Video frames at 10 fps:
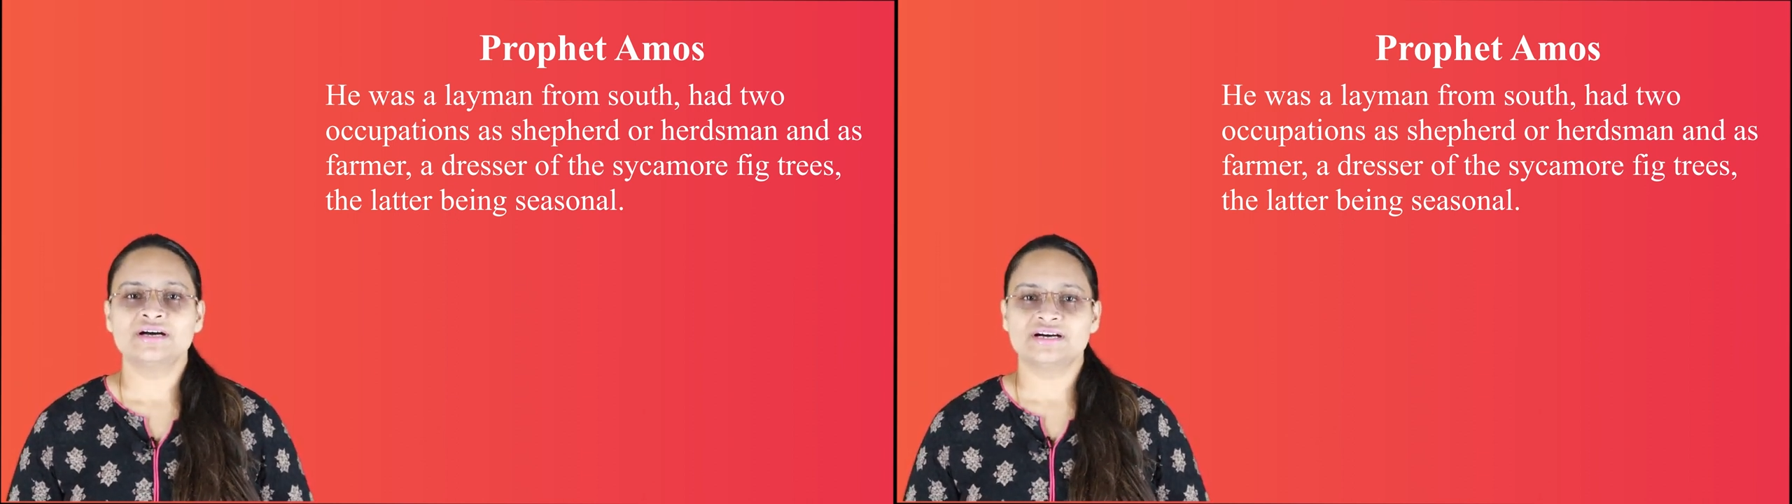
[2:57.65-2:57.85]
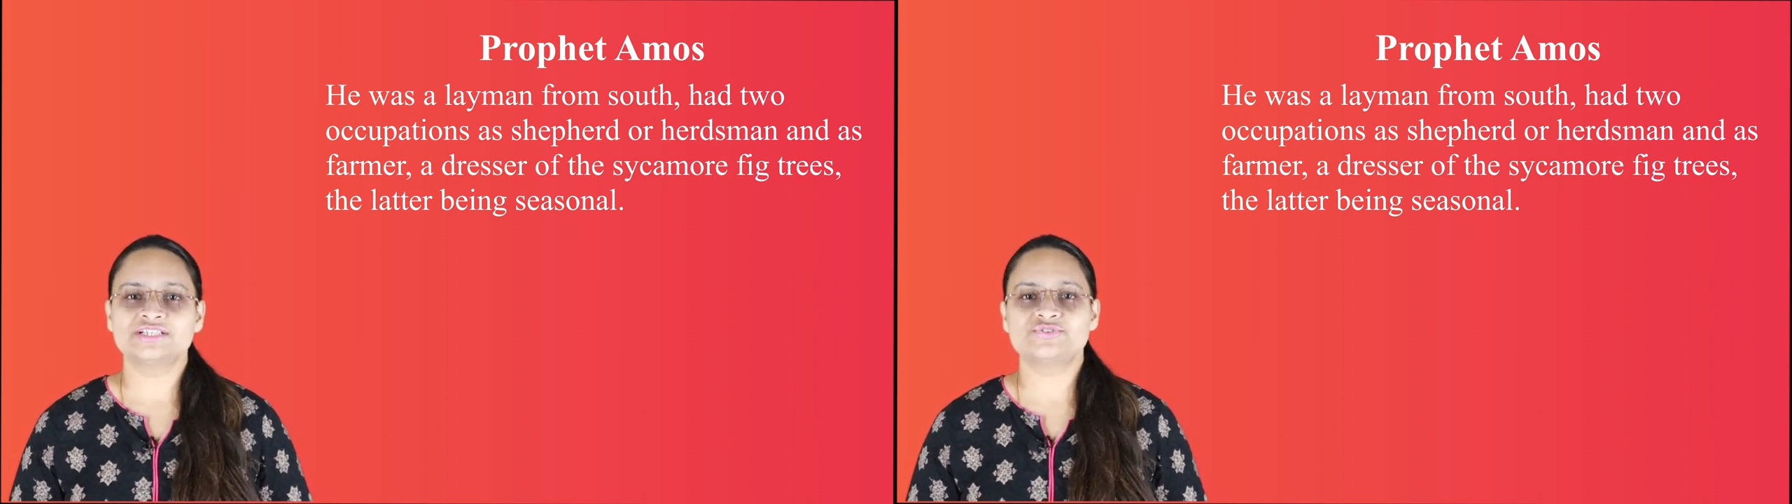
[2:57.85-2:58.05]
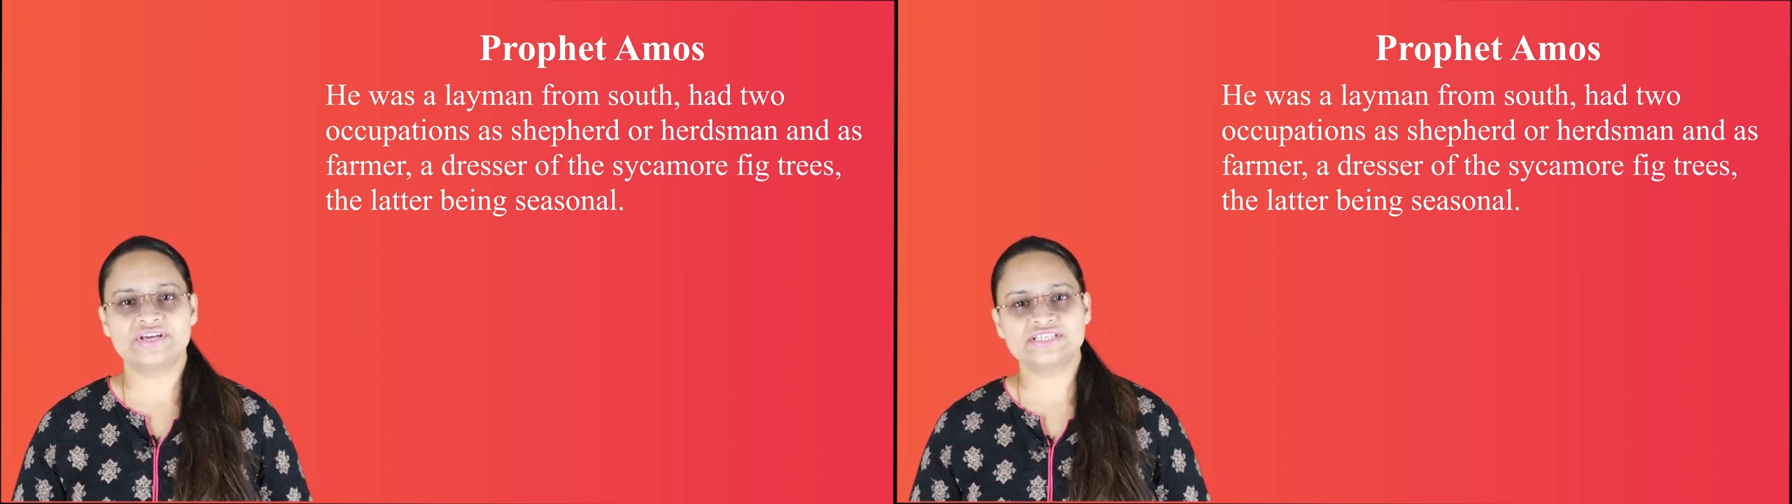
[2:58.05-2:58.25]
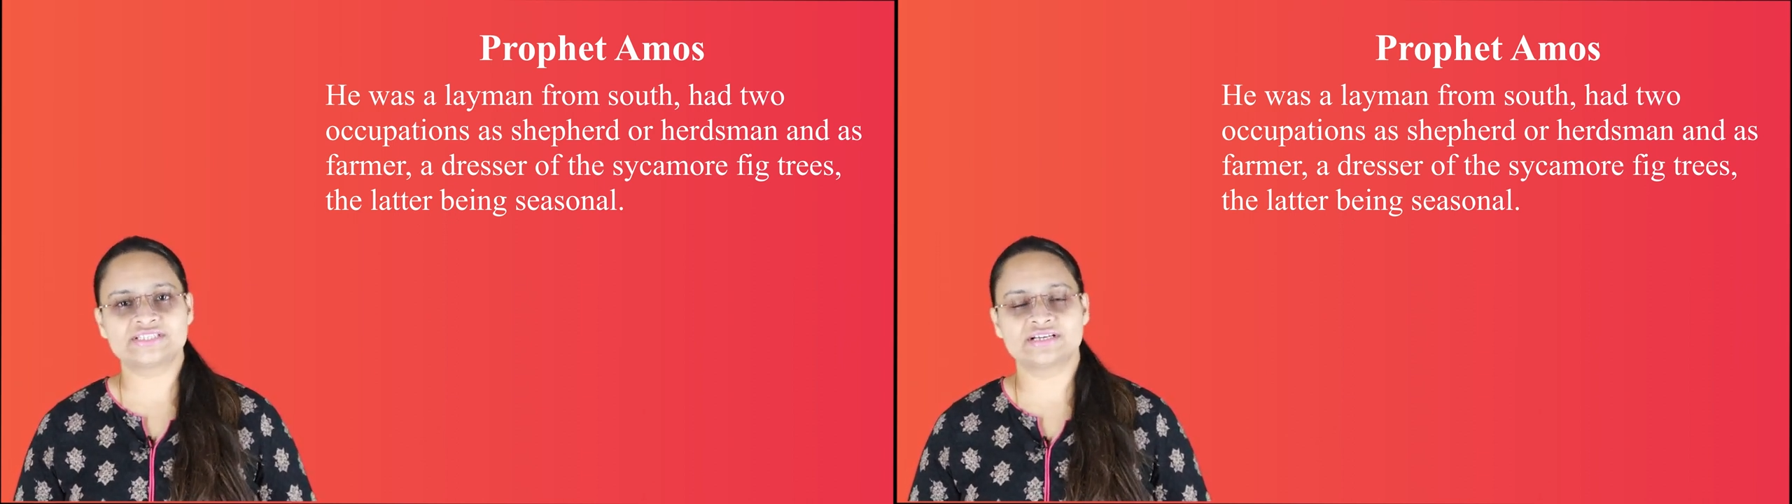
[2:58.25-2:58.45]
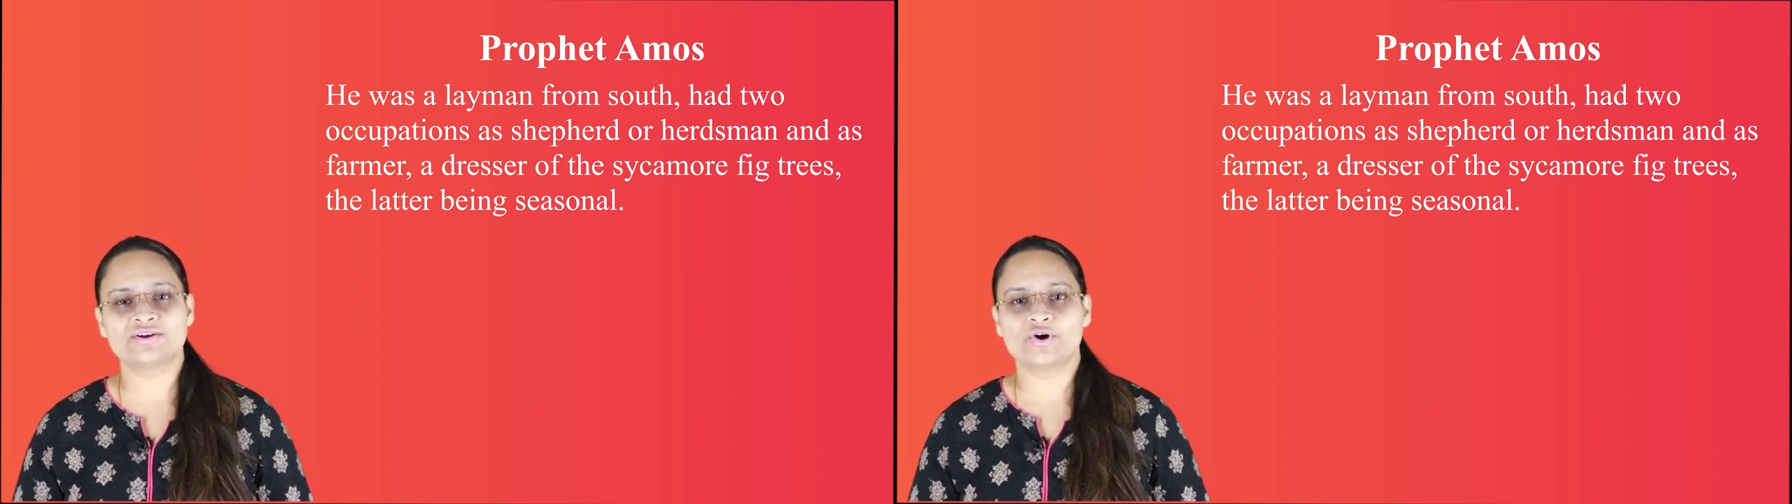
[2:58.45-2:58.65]
a
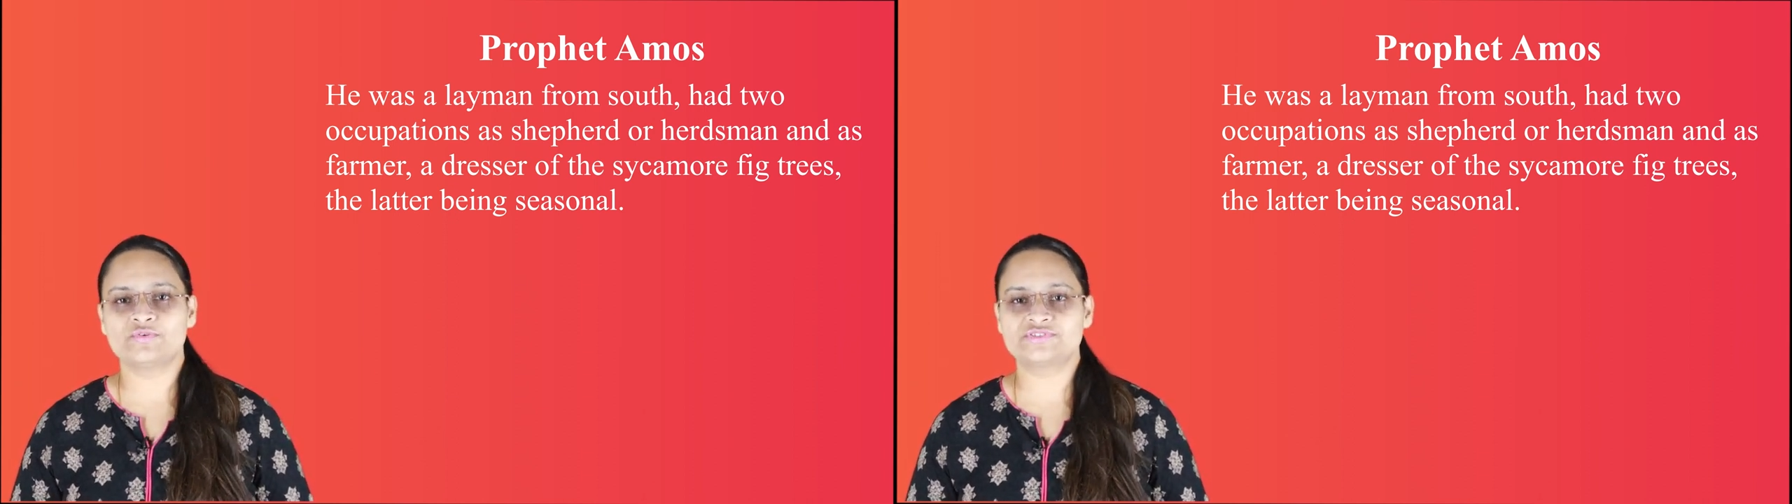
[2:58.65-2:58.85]
dresser of